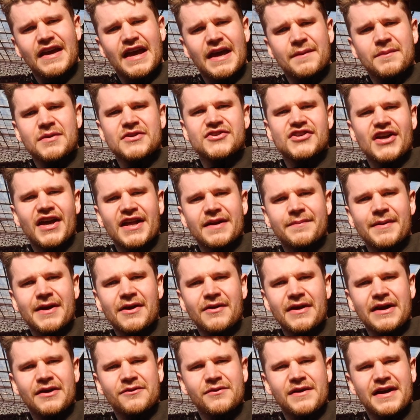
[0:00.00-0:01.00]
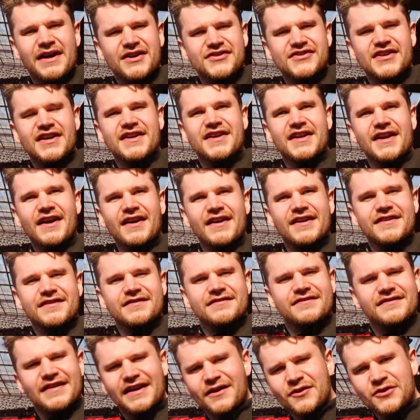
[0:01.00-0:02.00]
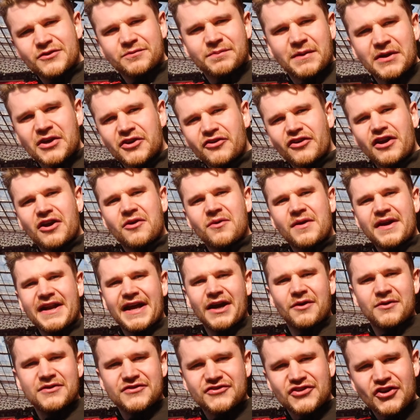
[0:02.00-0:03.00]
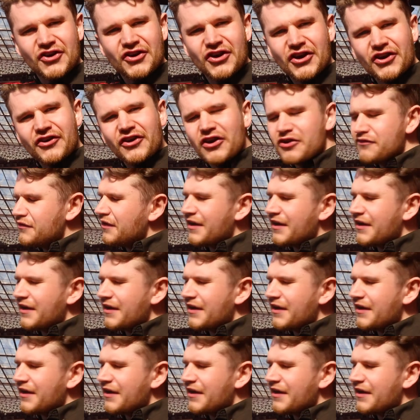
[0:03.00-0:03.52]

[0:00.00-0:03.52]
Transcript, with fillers: you? Yeah, I've been chatting about how Hashtag United, how it's been growing, how it's going to grow.